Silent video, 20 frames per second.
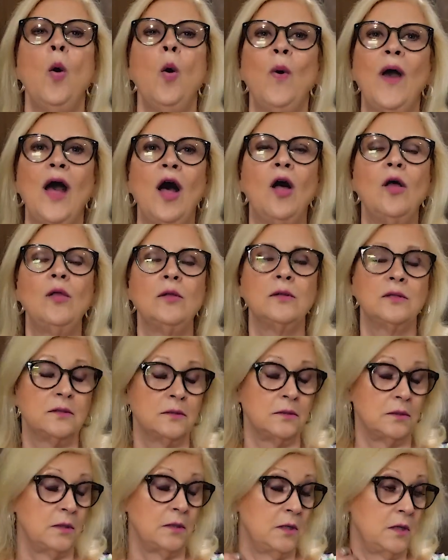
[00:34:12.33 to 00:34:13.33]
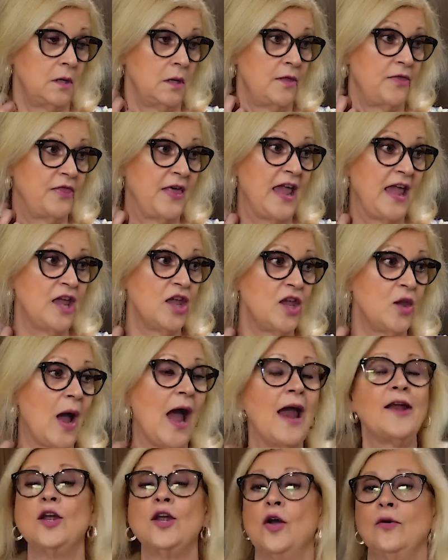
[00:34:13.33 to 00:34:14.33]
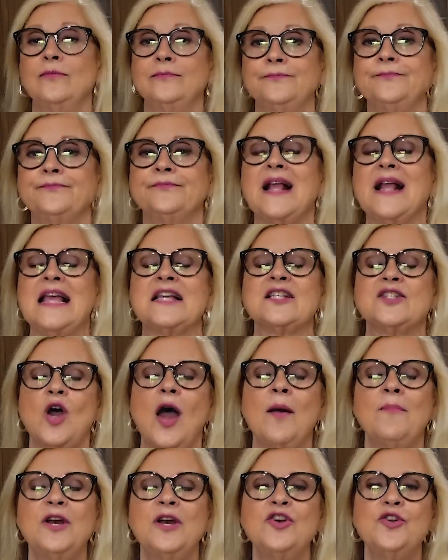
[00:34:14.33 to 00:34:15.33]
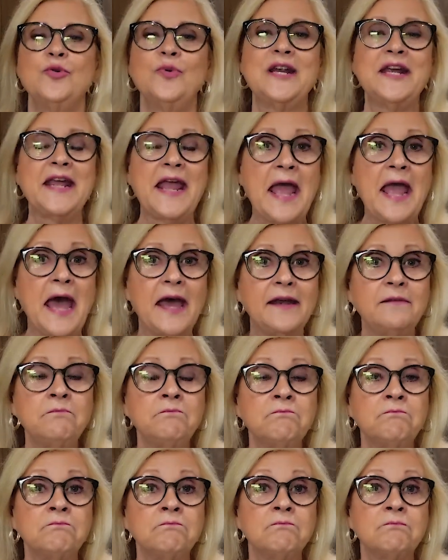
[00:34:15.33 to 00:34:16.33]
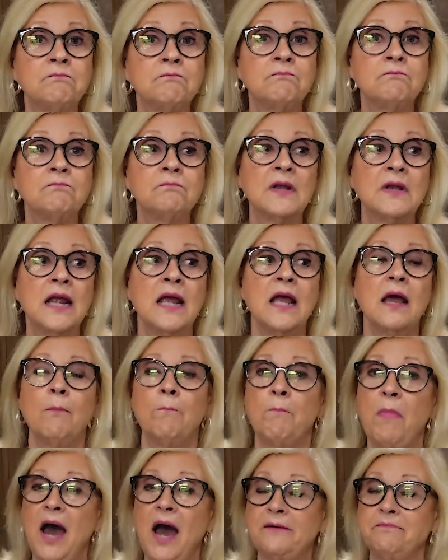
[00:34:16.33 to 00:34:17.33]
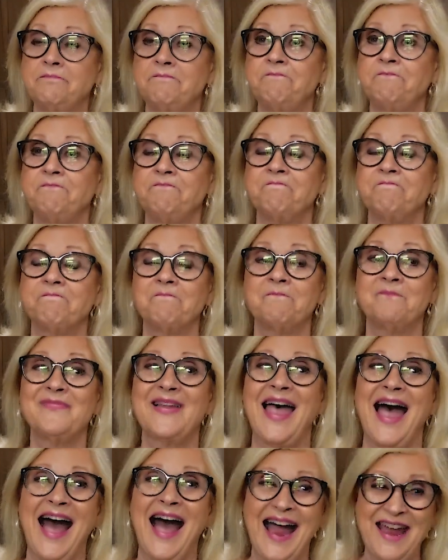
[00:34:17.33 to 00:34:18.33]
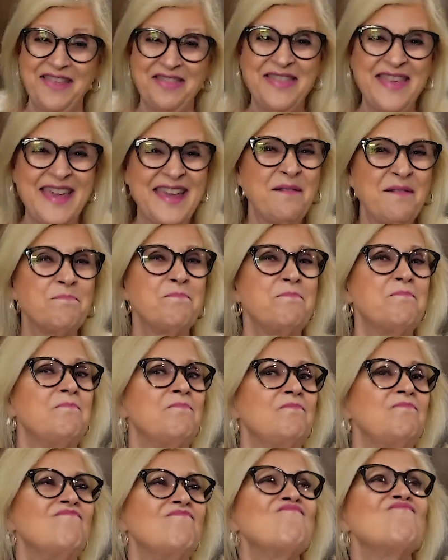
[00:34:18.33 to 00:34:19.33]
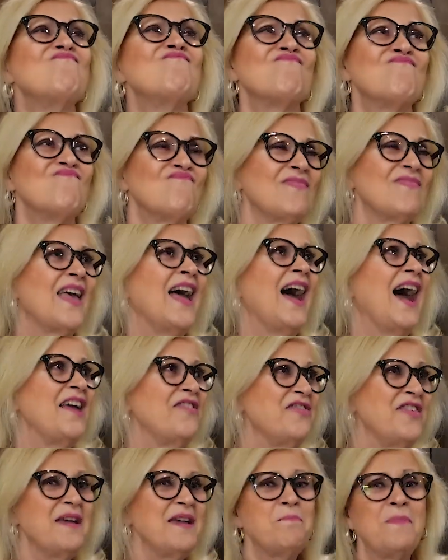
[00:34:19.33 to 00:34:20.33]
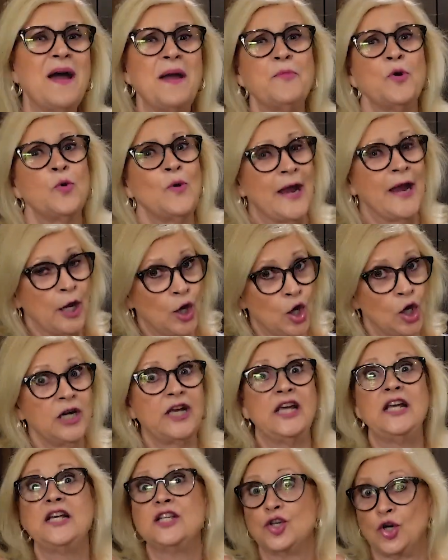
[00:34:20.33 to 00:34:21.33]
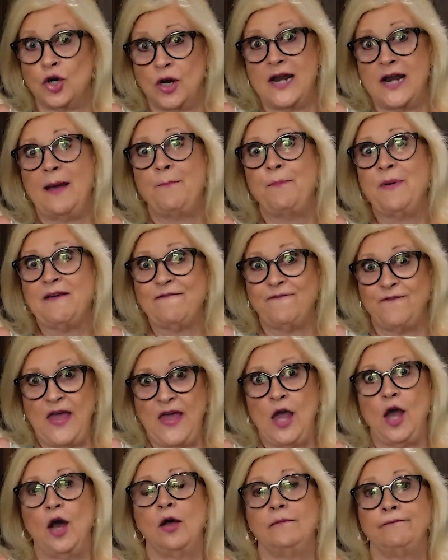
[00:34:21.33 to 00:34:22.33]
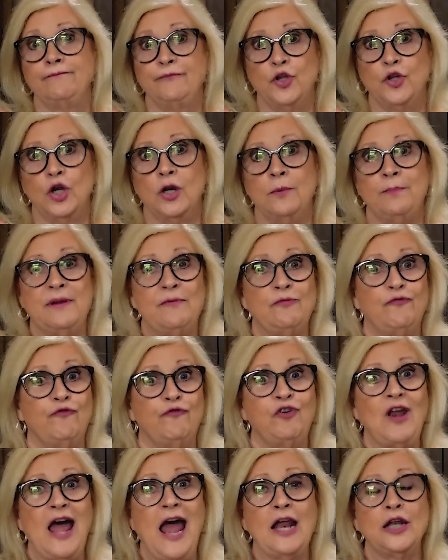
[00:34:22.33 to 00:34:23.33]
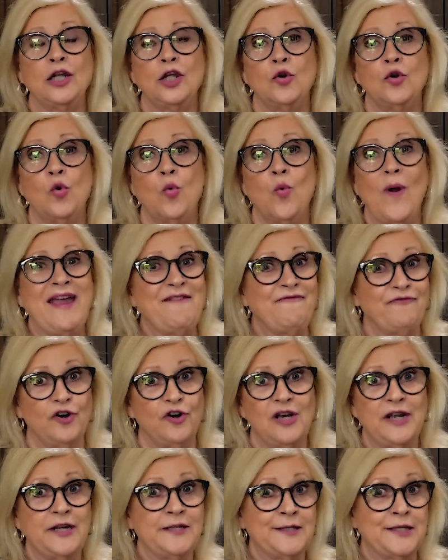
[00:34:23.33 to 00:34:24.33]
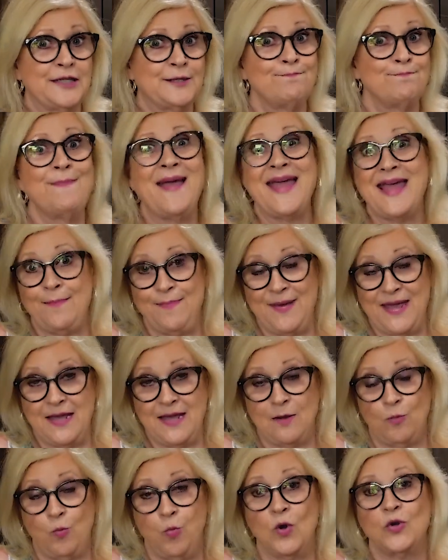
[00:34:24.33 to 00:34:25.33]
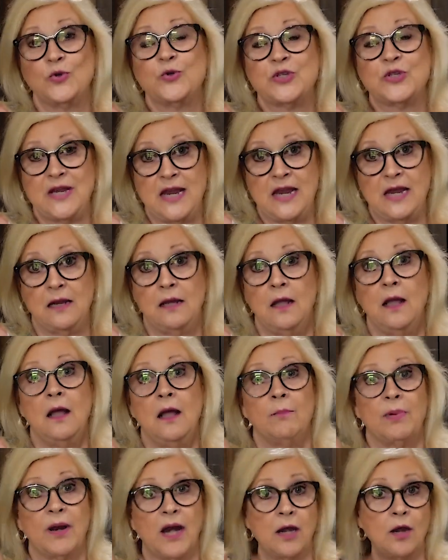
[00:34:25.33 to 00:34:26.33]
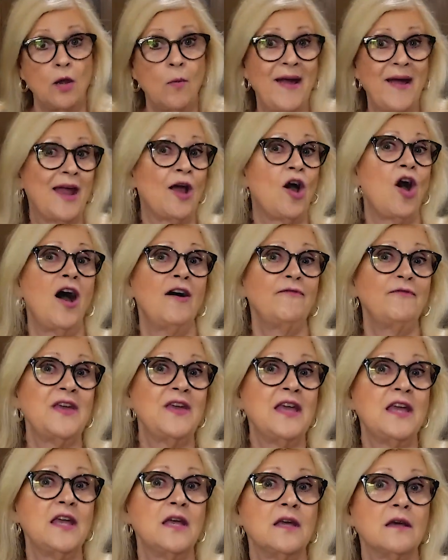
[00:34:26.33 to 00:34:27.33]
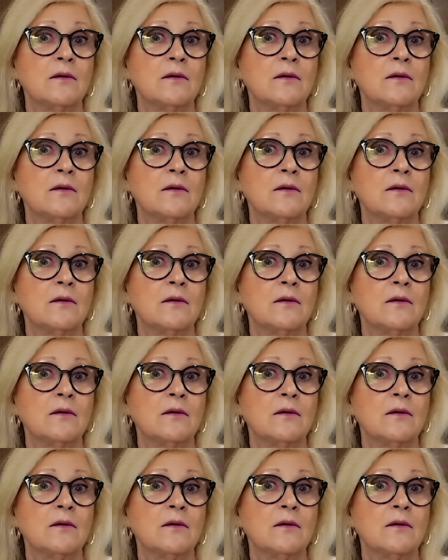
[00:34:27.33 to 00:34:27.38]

Well, they. I know. So I'm going to do it again. But I think I think my meringue cookies are an epic fail. They're going to be flat little waferlets, maybe. We'll see. But I know my coffee,